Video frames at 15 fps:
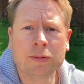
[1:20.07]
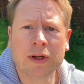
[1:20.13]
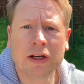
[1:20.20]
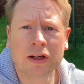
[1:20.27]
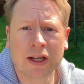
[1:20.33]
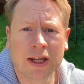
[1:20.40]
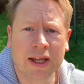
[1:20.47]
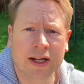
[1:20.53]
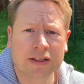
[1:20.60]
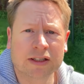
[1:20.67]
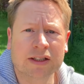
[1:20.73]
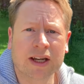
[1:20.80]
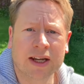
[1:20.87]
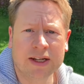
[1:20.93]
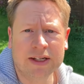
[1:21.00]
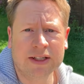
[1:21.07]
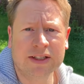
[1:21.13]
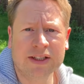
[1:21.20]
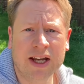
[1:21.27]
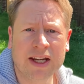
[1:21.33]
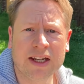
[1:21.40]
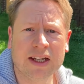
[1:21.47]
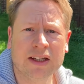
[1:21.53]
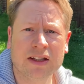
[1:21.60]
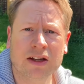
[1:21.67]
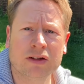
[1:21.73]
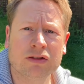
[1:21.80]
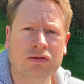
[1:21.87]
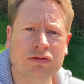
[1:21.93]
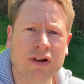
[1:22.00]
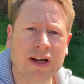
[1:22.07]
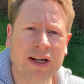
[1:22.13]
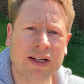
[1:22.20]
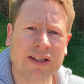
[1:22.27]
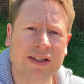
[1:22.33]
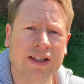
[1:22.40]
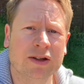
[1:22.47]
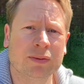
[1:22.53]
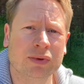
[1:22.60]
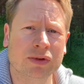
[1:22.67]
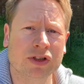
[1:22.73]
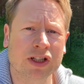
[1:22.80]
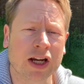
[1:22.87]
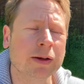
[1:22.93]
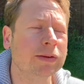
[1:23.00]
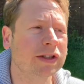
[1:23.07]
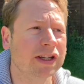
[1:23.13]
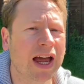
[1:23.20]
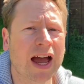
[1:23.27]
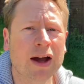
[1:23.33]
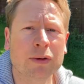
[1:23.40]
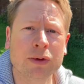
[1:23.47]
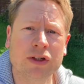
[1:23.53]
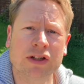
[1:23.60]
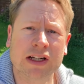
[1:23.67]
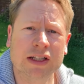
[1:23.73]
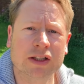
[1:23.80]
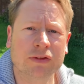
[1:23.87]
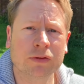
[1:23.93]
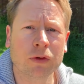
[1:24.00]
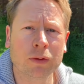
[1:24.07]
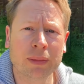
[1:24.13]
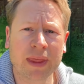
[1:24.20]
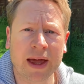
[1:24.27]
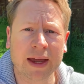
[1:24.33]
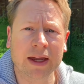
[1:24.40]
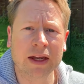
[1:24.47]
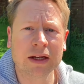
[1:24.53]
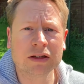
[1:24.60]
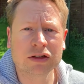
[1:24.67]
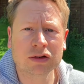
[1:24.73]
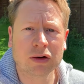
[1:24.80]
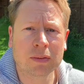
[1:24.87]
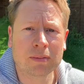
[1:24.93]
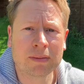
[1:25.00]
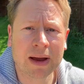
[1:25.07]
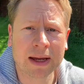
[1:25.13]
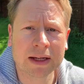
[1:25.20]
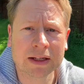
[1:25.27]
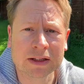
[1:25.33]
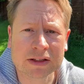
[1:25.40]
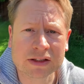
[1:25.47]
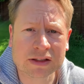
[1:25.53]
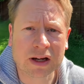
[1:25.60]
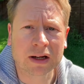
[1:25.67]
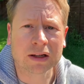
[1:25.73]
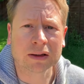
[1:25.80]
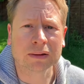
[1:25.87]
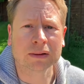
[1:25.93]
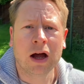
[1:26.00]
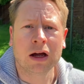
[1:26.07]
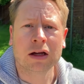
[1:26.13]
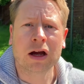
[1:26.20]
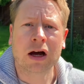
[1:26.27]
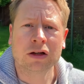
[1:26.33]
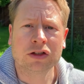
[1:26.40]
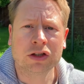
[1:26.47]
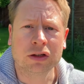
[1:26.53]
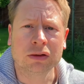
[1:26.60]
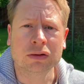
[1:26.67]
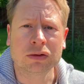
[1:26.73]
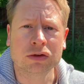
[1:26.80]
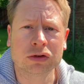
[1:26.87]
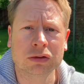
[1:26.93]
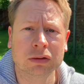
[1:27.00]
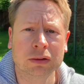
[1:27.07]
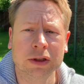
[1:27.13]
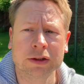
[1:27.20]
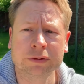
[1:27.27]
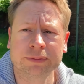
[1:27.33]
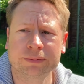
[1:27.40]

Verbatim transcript: to be looking at today is taking those really simple shapes and how we transform that into a manga style, a cartoon or drawing.